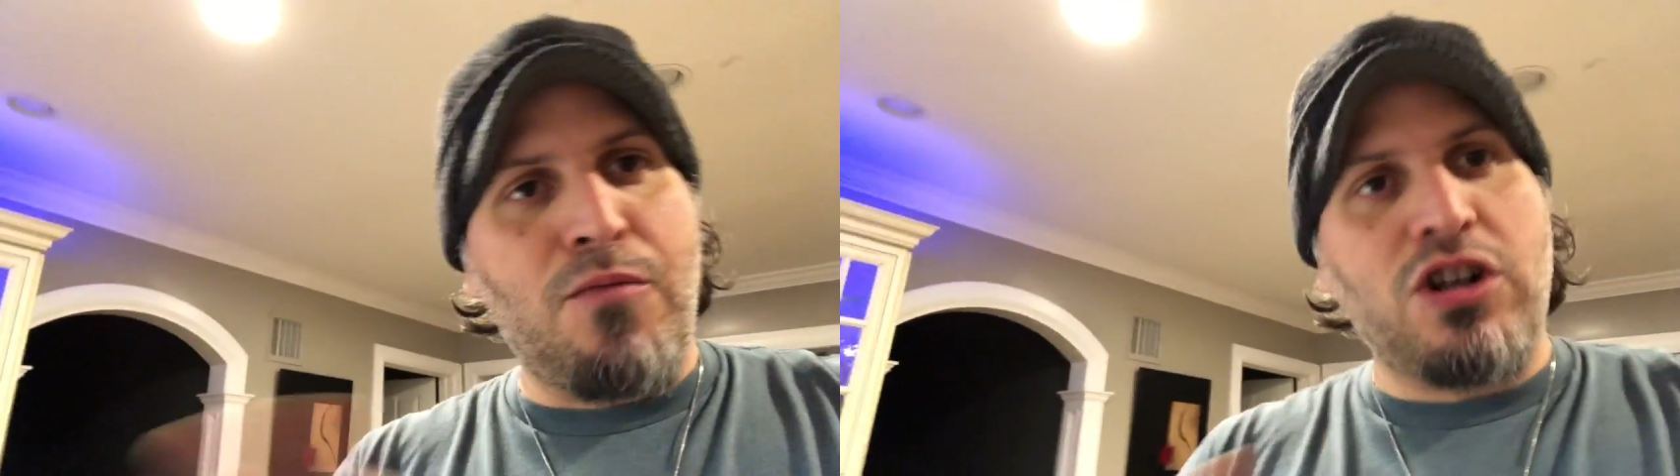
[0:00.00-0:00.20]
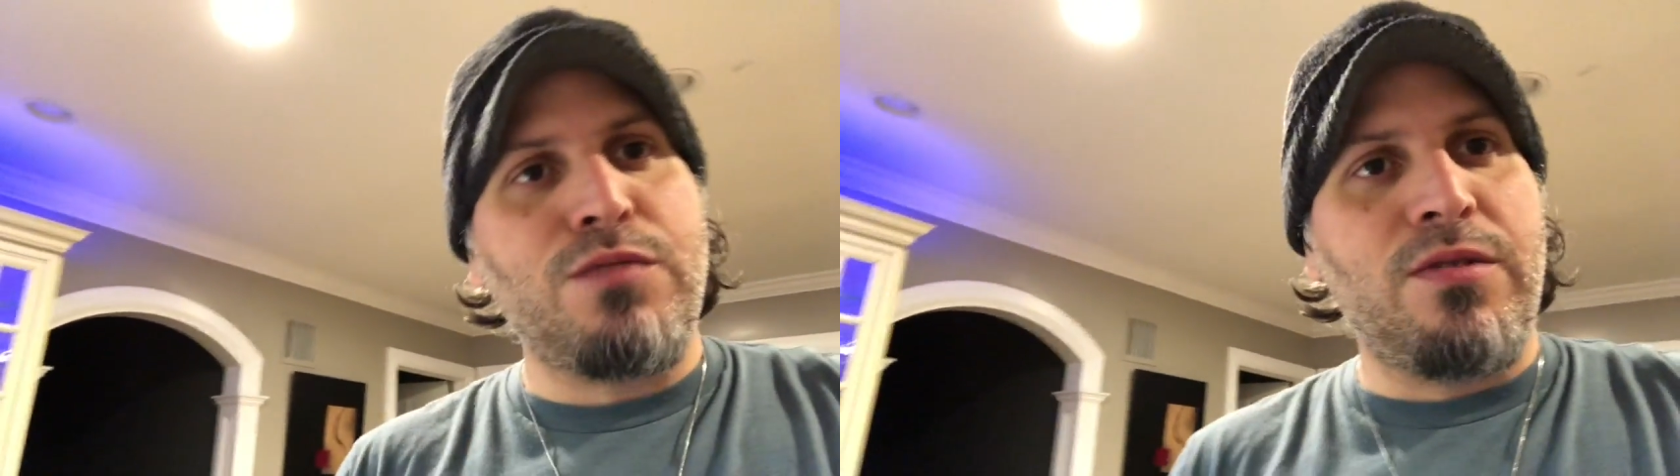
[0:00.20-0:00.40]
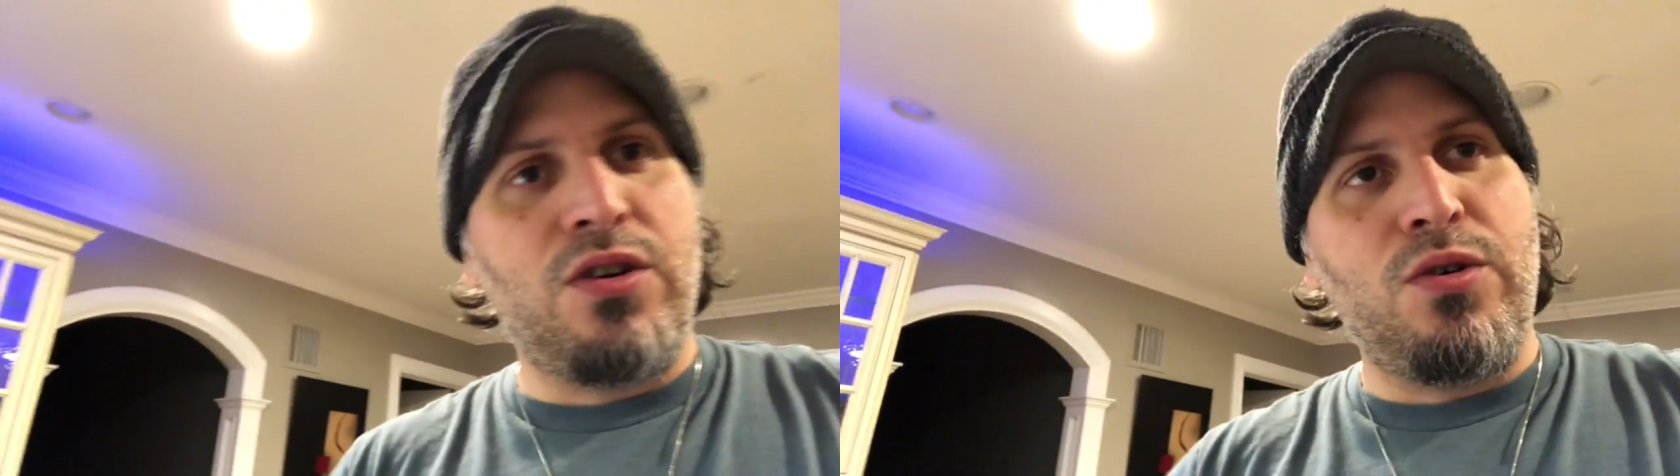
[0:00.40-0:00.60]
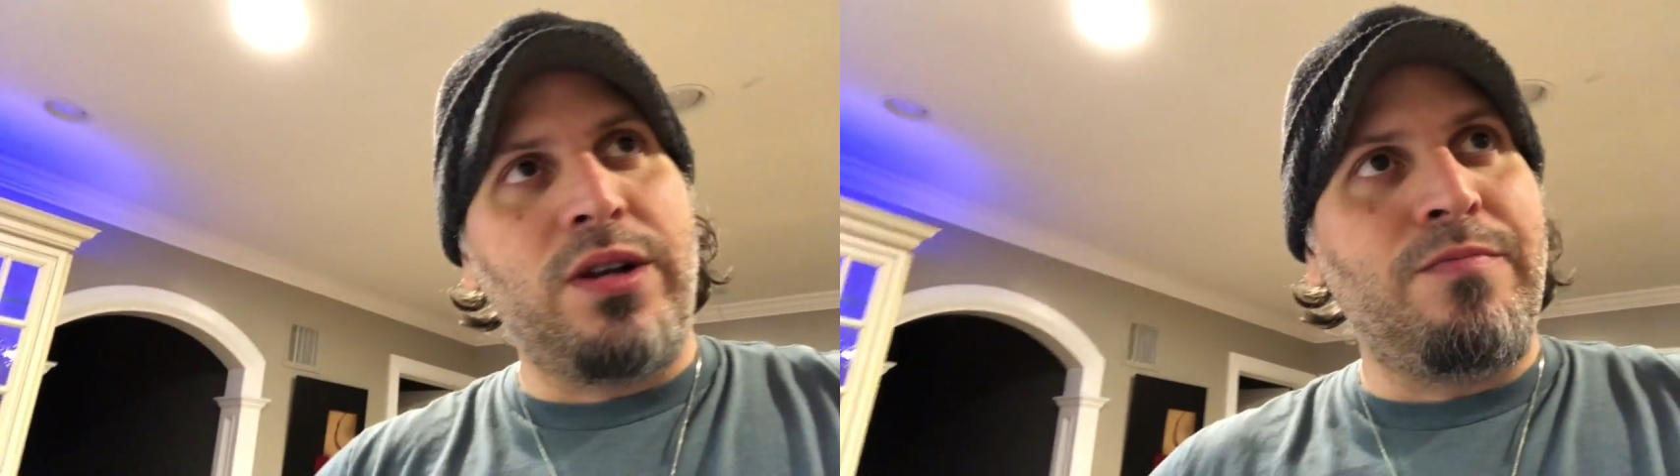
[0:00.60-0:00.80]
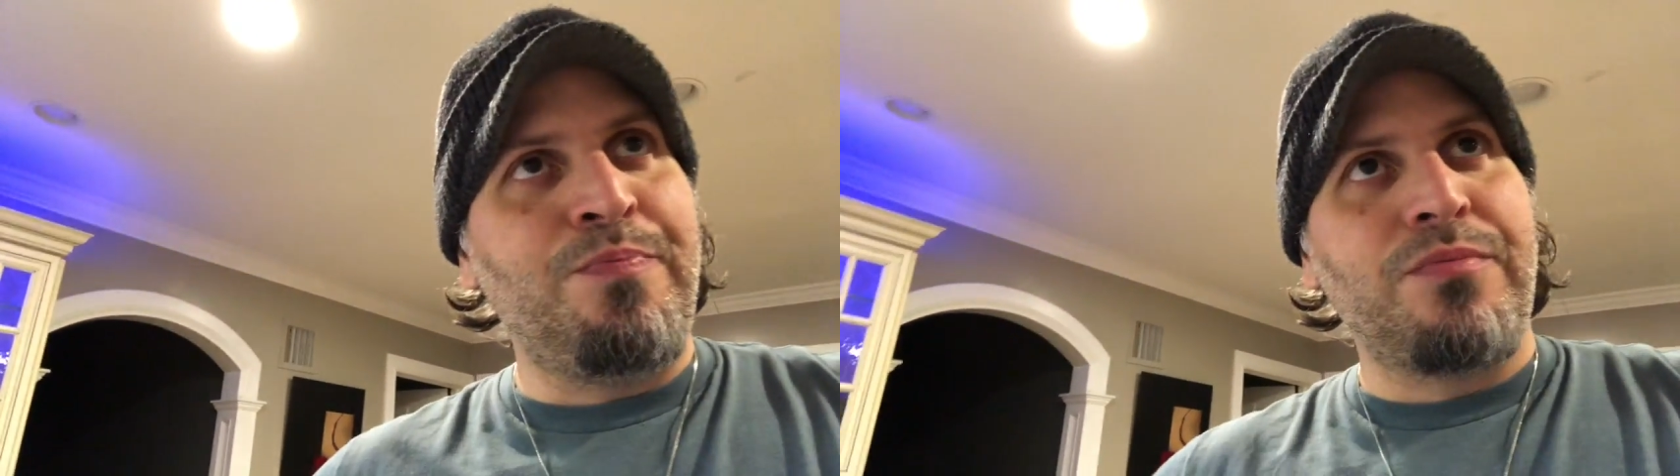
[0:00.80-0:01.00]
marshmallow
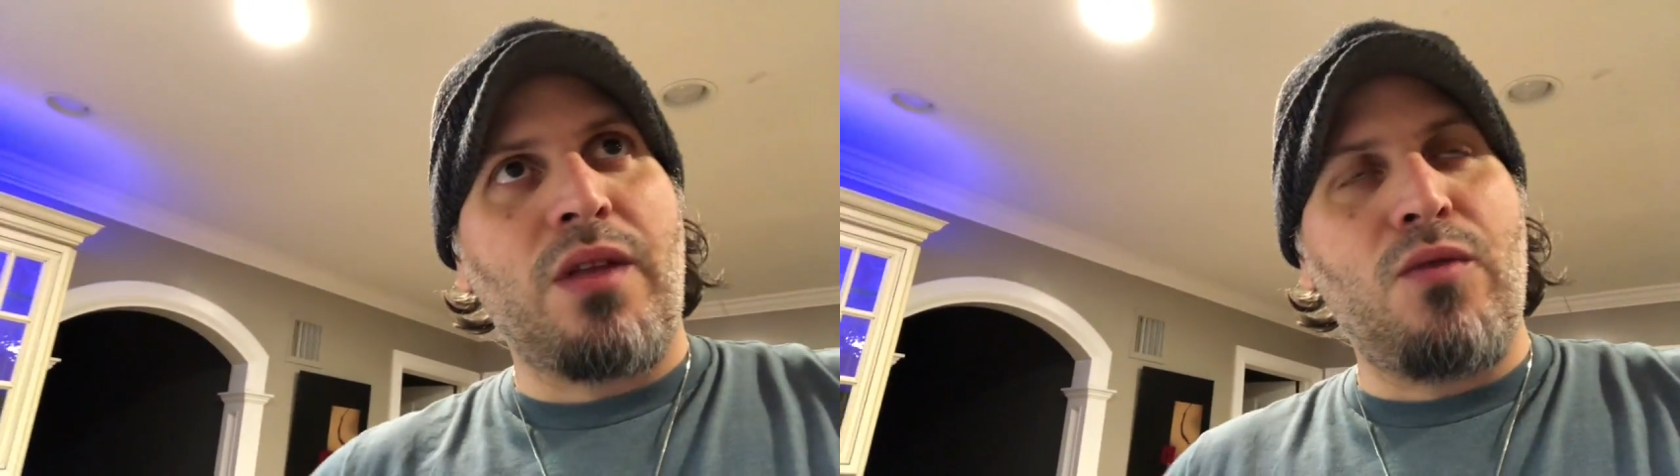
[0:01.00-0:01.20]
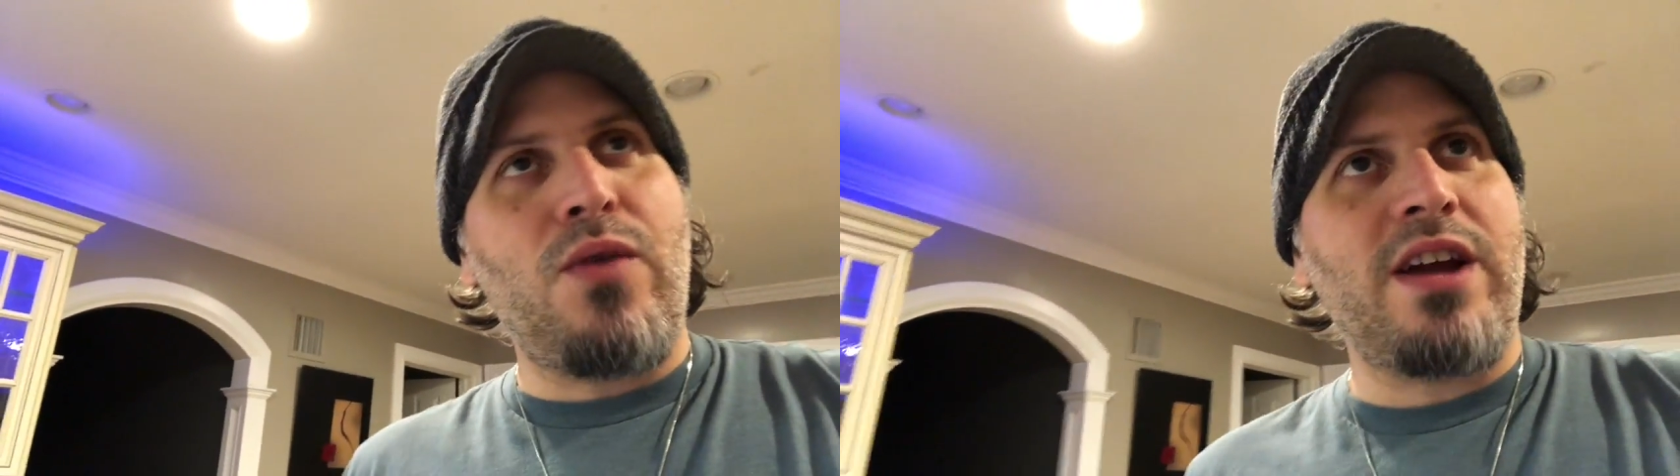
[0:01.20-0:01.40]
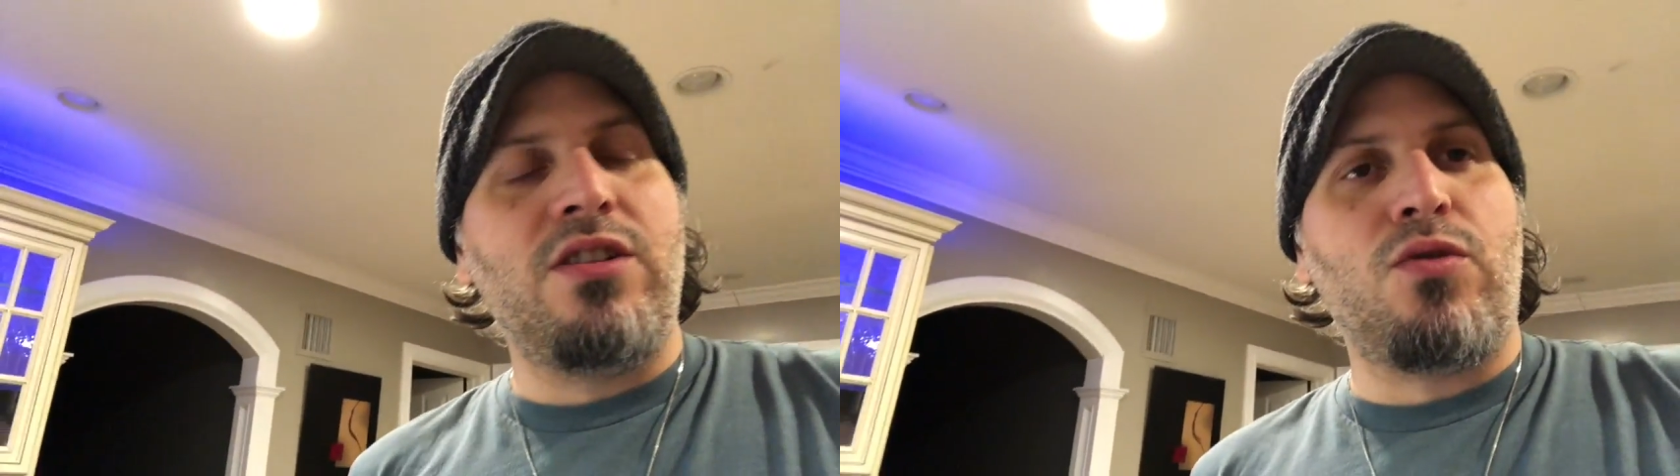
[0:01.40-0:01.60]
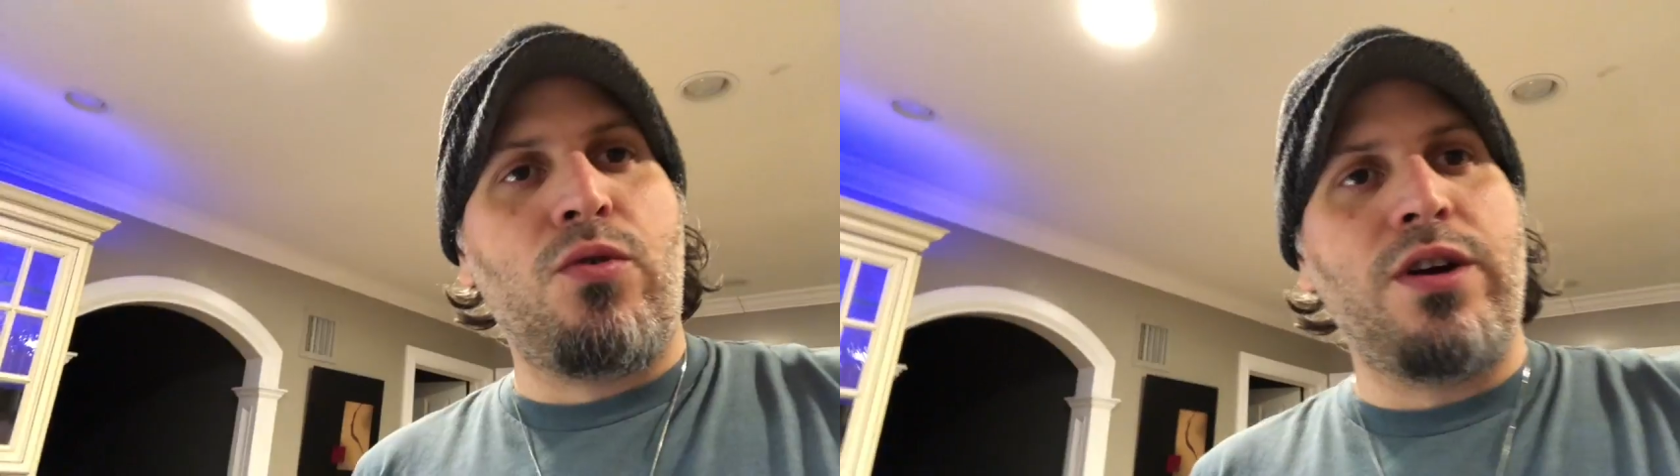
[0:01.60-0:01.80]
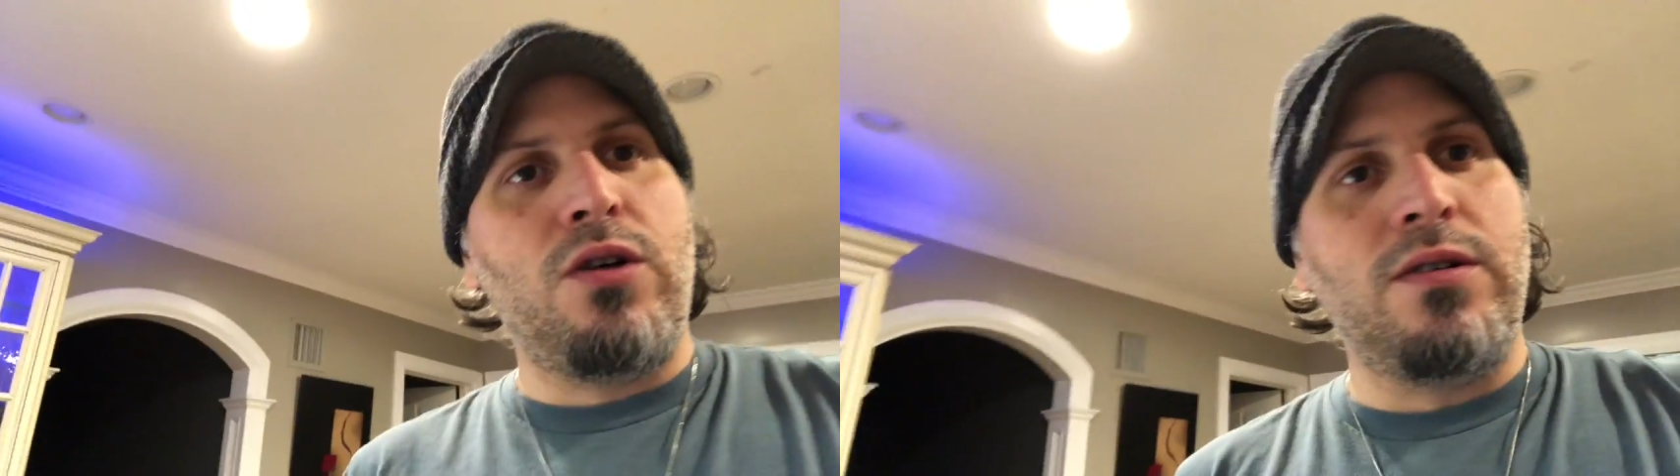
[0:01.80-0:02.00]
and regular
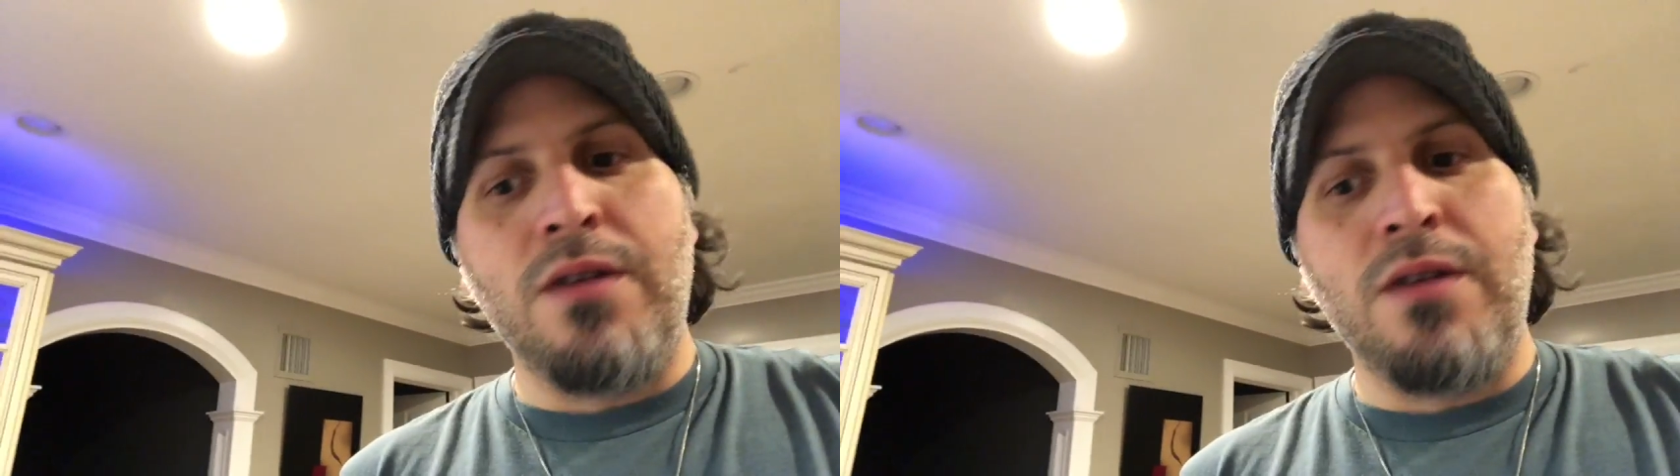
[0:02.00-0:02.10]
Oreo.